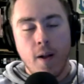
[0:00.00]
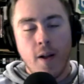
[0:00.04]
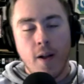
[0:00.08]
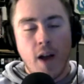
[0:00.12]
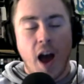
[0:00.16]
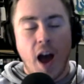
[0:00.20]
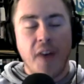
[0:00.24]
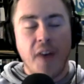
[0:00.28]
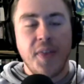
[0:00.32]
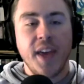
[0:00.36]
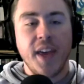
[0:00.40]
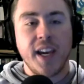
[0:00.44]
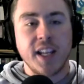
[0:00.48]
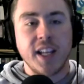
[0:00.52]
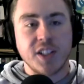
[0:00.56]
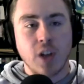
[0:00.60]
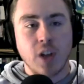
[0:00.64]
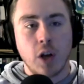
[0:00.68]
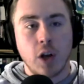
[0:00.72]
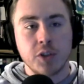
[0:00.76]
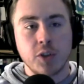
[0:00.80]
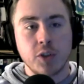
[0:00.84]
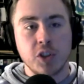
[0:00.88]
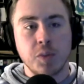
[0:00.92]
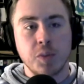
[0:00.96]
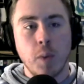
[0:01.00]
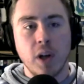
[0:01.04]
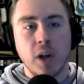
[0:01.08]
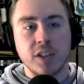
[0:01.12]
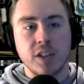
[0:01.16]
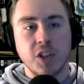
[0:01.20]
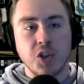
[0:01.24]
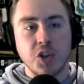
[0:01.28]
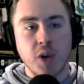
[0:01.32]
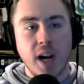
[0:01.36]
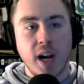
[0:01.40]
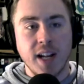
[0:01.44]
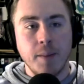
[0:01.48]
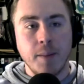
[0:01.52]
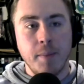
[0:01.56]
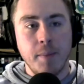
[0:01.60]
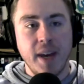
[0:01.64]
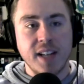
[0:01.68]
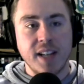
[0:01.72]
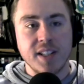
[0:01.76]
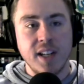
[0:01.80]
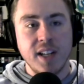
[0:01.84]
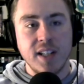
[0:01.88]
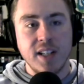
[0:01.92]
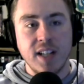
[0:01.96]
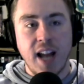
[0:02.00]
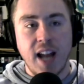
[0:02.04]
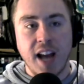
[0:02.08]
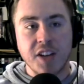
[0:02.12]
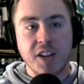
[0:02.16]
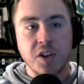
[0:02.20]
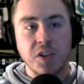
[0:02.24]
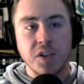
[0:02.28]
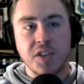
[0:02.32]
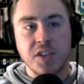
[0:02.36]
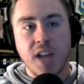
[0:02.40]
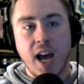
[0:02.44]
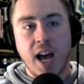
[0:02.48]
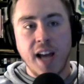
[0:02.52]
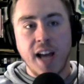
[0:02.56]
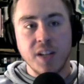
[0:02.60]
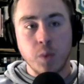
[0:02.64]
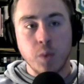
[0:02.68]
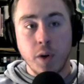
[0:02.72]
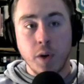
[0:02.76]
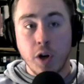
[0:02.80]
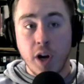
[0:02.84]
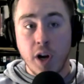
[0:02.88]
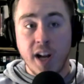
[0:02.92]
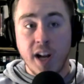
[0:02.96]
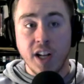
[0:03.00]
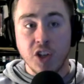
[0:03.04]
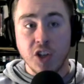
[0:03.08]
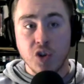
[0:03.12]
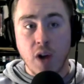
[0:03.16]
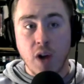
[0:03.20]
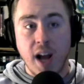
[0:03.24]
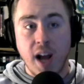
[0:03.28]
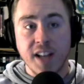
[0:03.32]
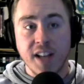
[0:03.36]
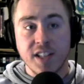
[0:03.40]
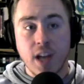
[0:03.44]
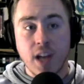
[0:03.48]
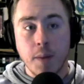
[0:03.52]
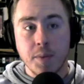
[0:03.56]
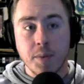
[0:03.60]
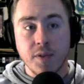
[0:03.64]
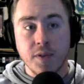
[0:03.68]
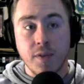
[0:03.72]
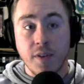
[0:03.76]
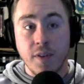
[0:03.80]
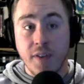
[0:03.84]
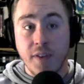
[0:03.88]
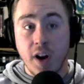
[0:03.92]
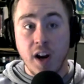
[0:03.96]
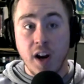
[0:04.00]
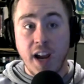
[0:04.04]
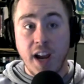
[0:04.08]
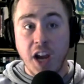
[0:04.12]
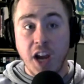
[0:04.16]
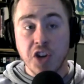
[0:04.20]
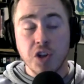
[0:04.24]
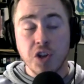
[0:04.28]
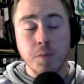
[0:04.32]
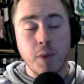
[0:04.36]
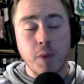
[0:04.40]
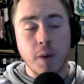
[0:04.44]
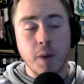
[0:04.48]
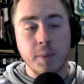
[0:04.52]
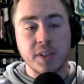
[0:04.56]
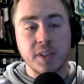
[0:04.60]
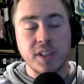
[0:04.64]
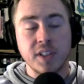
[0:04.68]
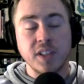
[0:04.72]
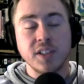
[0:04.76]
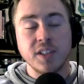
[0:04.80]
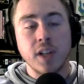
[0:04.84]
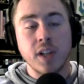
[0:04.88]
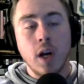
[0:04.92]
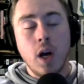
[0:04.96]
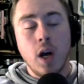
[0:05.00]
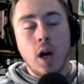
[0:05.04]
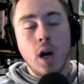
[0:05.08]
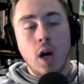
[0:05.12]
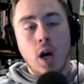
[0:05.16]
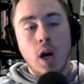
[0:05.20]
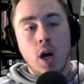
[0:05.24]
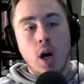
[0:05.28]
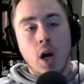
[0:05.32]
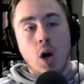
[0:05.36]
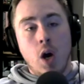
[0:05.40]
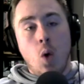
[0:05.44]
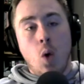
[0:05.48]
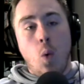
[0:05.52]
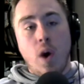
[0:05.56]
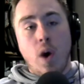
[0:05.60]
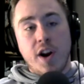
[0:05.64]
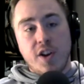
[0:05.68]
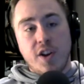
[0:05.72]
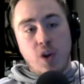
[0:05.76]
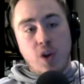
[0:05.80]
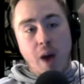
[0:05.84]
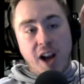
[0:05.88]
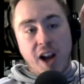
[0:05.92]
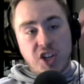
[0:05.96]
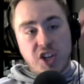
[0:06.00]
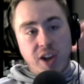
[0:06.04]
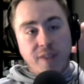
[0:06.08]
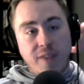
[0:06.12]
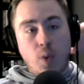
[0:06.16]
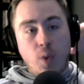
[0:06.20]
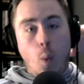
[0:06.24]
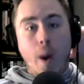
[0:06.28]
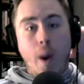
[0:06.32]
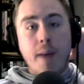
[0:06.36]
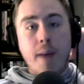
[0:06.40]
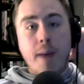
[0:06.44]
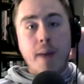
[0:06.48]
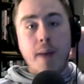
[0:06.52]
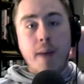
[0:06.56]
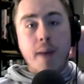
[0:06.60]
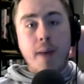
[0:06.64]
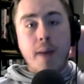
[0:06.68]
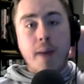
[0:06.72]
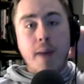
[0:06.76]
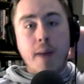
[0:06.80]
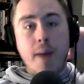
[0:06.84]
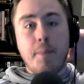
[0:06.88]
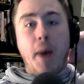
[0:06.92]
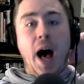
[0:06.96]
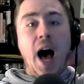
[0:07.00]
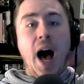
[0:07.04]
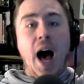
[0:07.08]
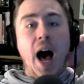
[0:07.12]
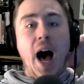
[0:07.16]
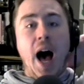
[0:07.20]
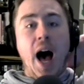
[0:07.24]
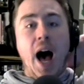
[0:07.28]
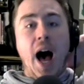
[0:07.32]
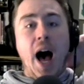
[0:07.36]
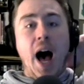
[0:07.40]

I think it's also smart to try to mix in an exercise when you're hitting triceps for variation purposes, where you actually have a weight behind